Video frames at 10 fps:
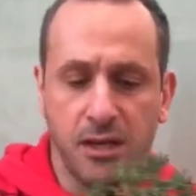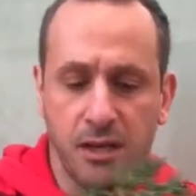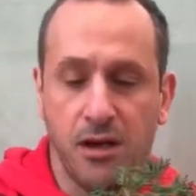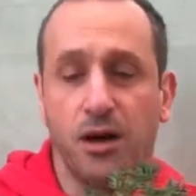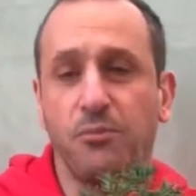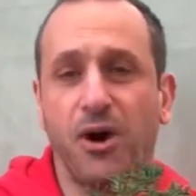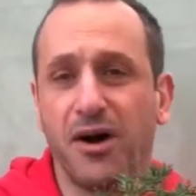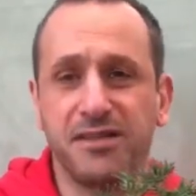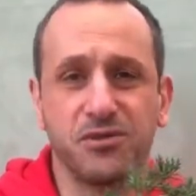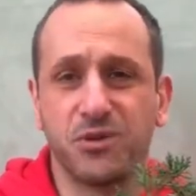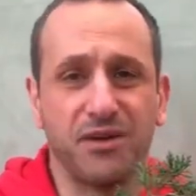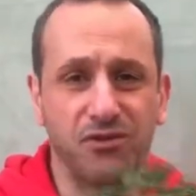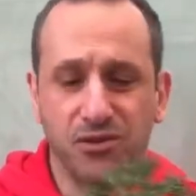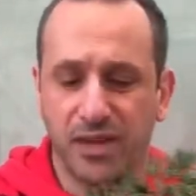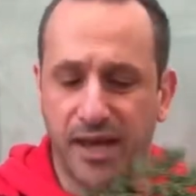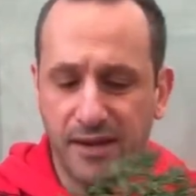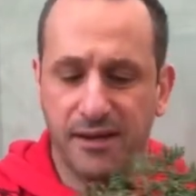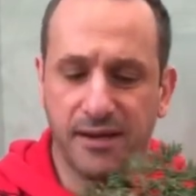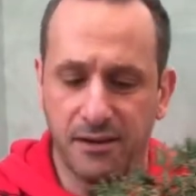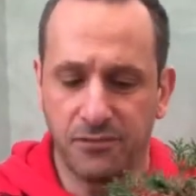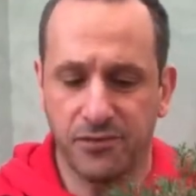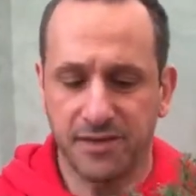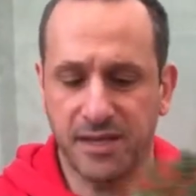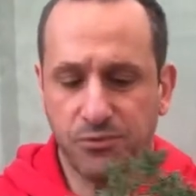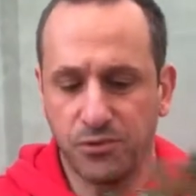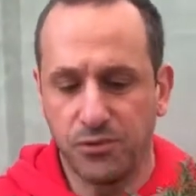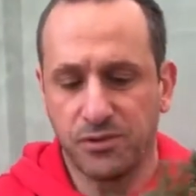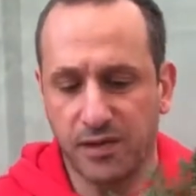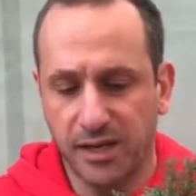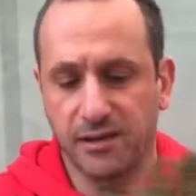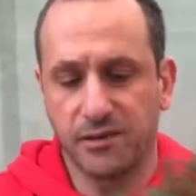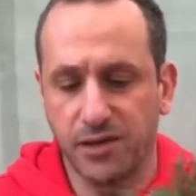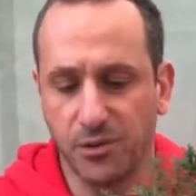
On pines, you would never do that. For example, you